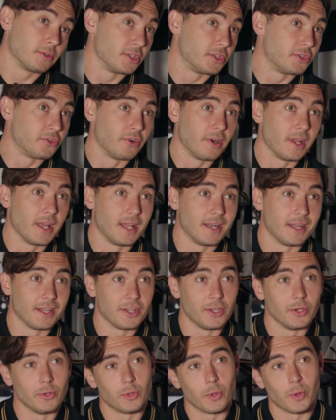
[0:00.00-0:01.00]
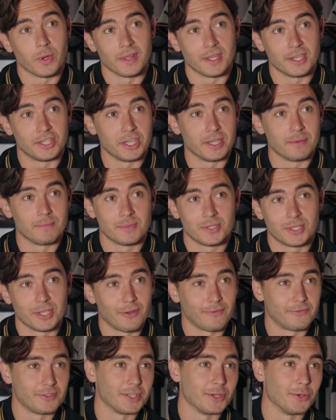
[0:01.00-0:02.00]
to train and you go in the gym, so
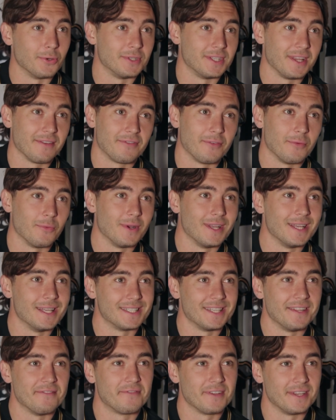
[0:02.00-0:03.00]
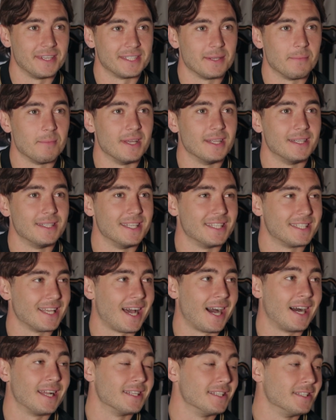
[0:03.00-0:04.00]
you obviously go different ways and it feels a bit
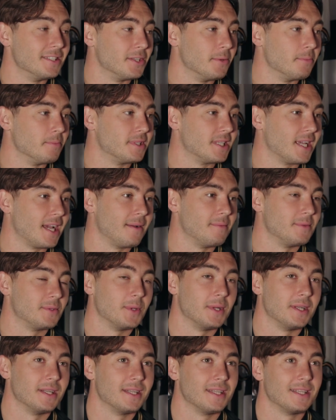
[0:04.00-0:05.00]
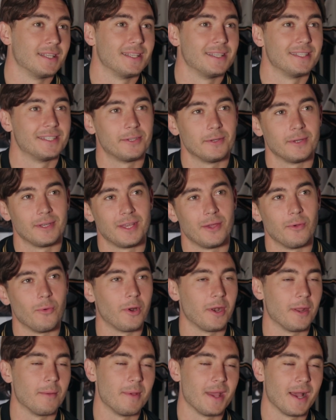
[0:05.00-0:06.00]
disheartening sometimes when you
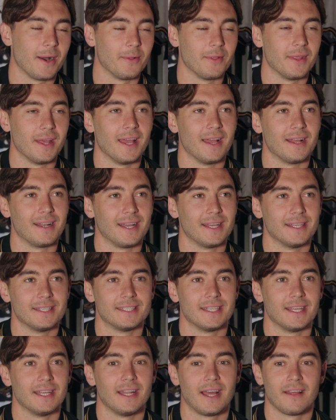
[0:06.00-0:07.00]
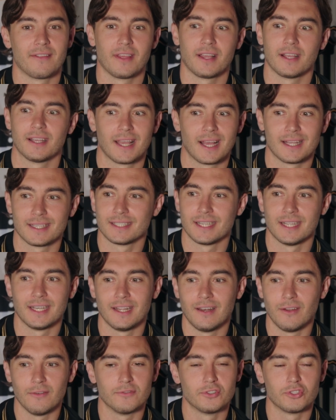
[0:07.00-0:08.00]
want to be out there. Like I said, I think Gaz said
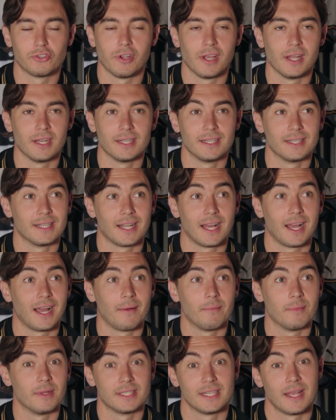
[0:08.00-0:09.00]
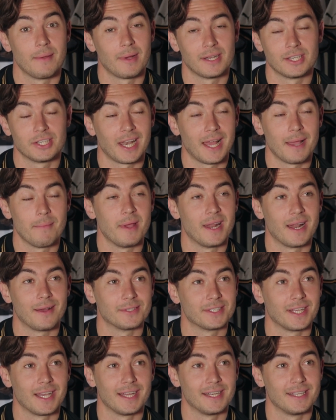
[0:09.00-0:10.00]
he loves training. Like I'm the same, I just like being
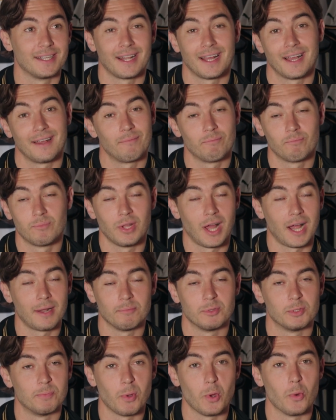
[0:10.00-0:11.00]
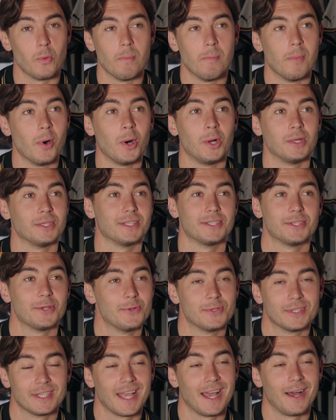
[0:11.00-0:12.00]
outside. I, I'm just booting balls as
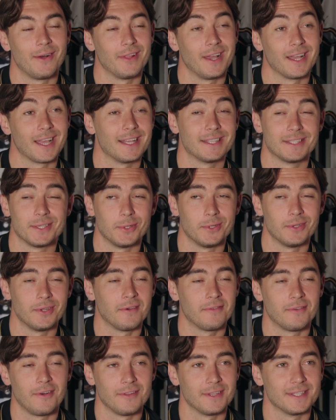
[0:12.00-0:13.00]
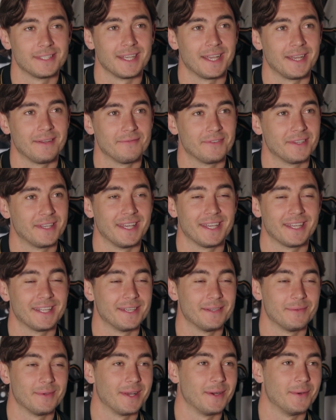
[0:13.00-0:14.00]
soon as I get out. I get told off all the time for
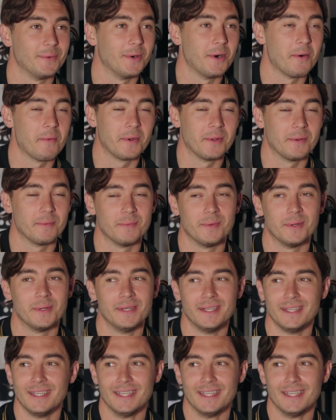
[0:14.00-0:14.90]
kicking it without warming up, but